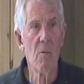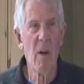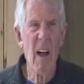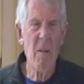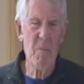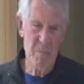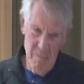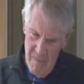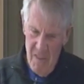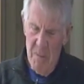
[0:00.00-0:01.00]
Well,
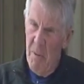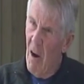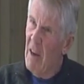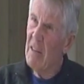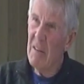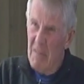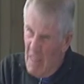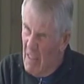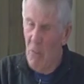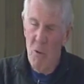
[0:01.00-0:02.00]
see, park
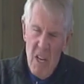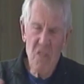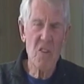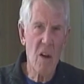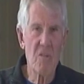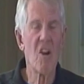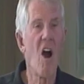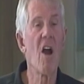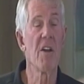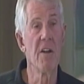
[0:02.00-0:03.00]
reeks of
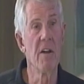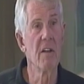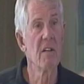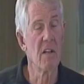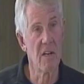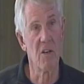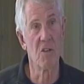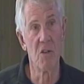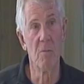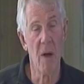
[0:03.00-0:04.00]
garden a little
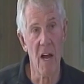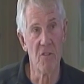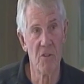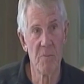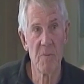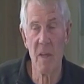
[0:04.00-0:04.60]
too much.